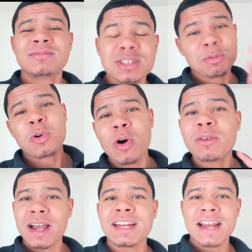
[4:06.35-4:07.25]
So we're
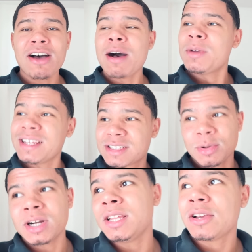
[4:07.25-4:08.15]
going right now. I'm gonna get
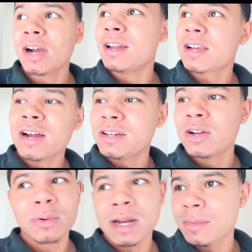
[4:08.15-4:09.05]
some honey garlic. I already
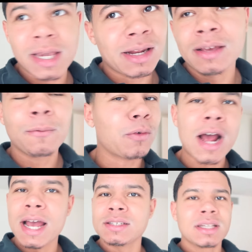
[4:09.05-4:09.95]
know what I'm getting.
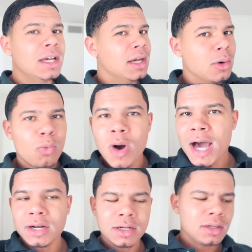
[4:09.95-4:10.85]
Fries,
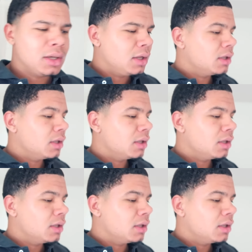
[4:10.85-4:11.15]
water.